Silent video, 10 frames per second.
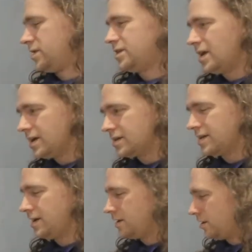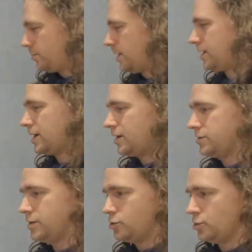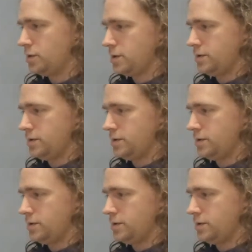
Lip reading: Technically speaking, a housing joint